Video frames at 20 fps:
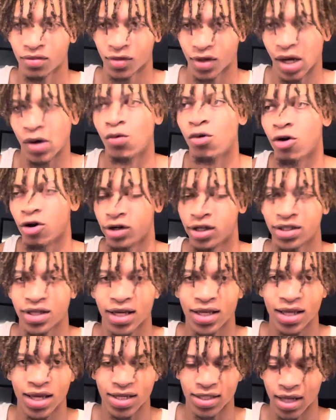I want her to say
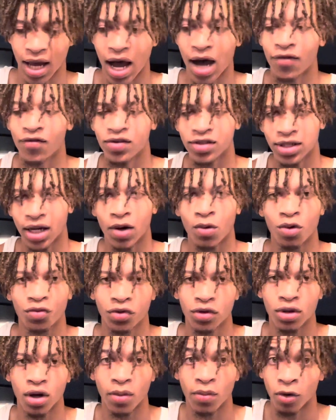yes. Obviously, I want
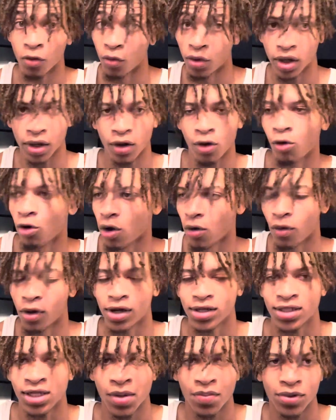the number, or I want
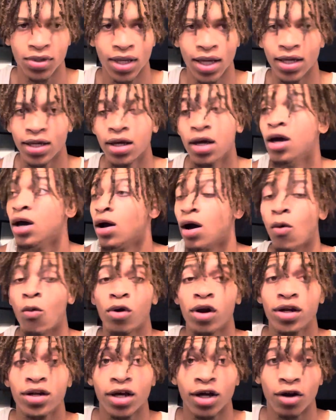to set up a date. I
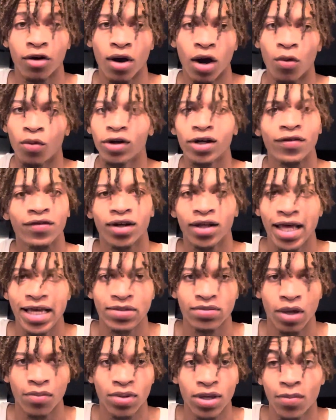want to dig her out, whatever the case
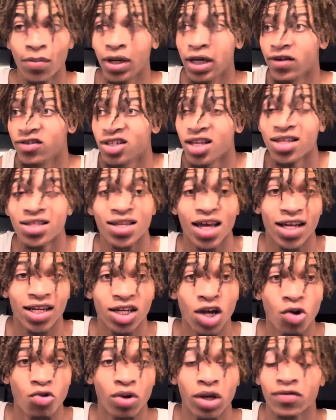may be. But if she say
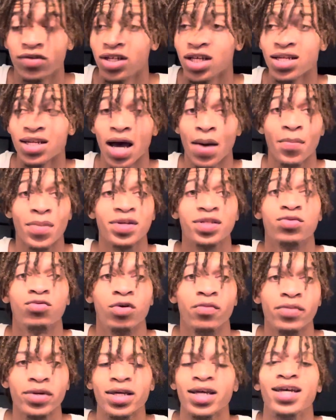no, if she not messing
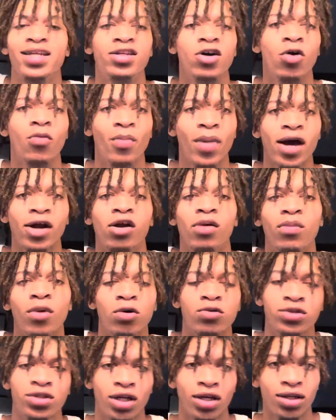with me, it don't matter. I'm
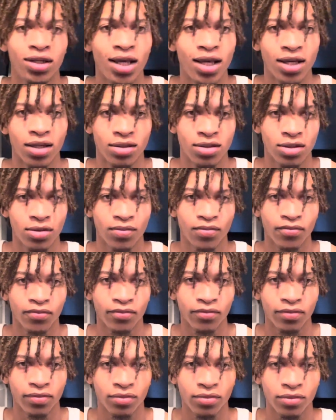on to the next.
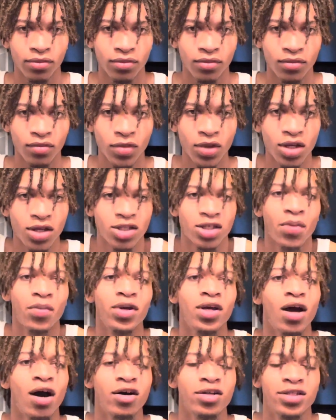Some of
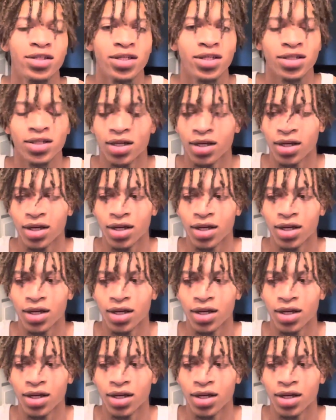y'all just